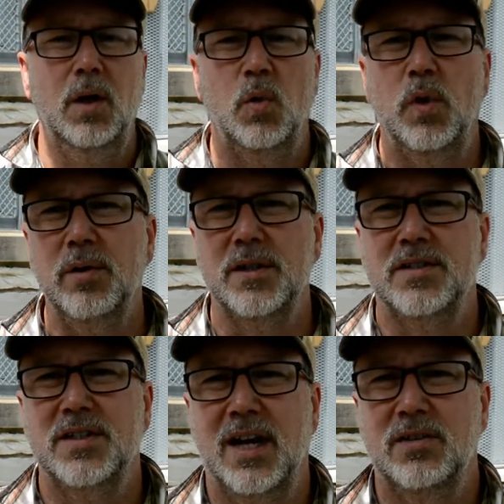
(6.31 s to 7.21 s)
We are in
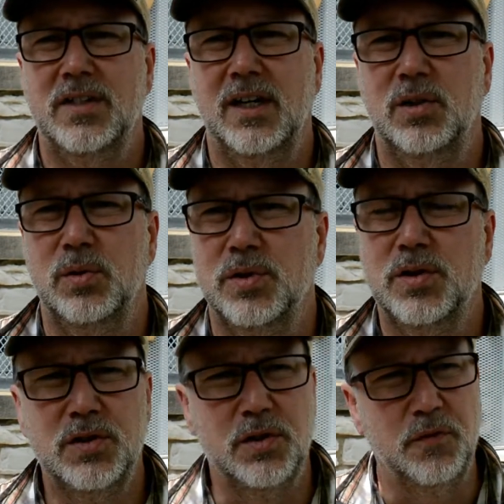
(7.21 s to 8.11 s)
South St. Louis,
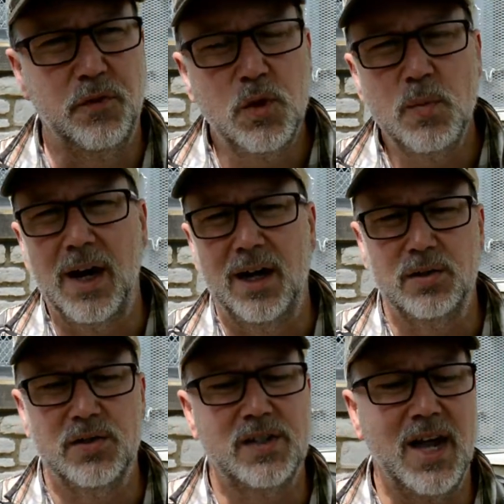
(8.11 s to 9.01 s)
just a few
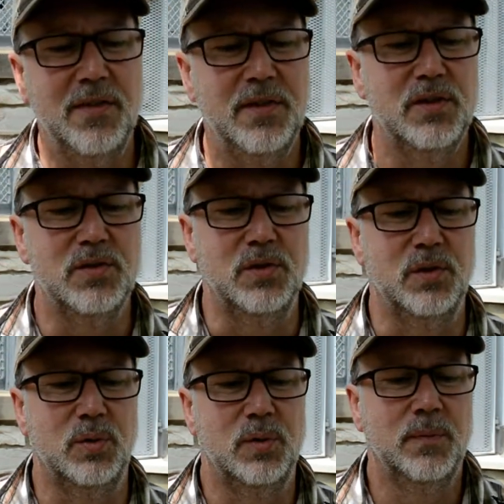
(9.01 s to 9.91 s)
miles south of the
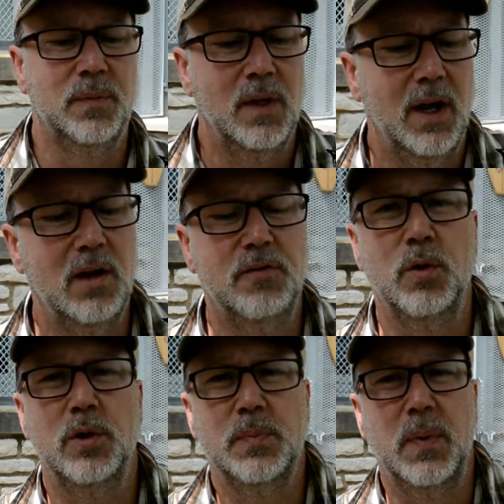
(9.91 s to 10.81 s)
zoo and
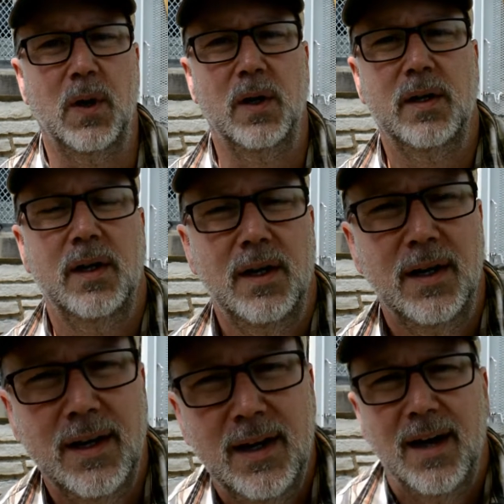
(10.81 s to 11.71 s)
Forest Park
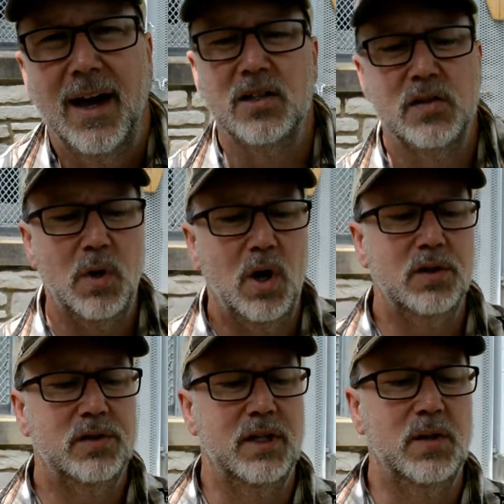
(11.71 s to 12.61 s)
at a small
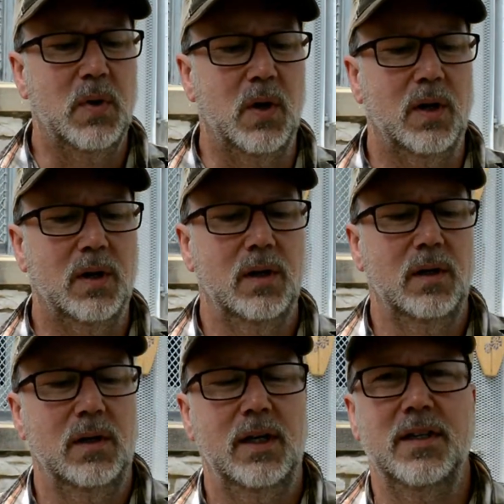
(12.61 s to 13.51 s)
city park
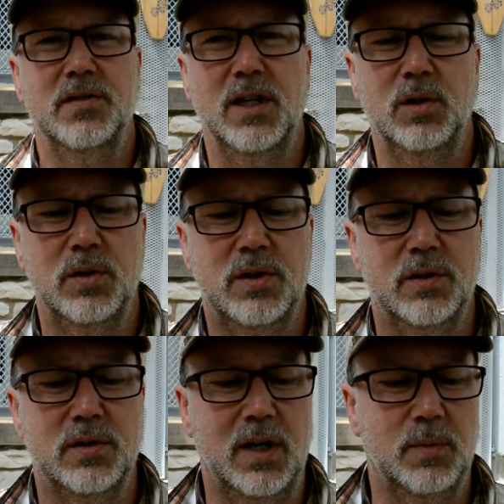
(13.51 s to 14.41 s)
in the St. Louis
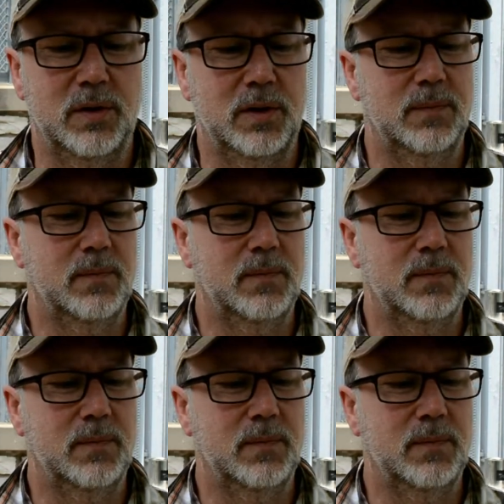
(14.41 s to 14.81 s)
Hills neighborhood.